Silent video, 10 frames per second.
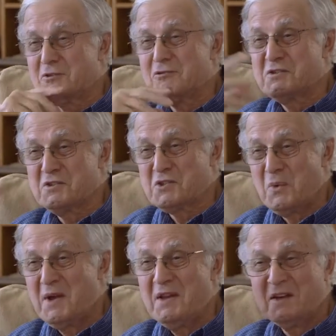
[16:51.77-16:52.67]
Teresa
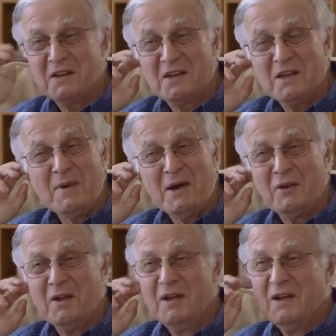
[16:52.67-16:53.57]
Swinehart came
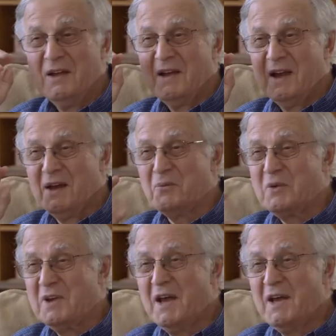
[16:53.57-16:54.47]
out, and we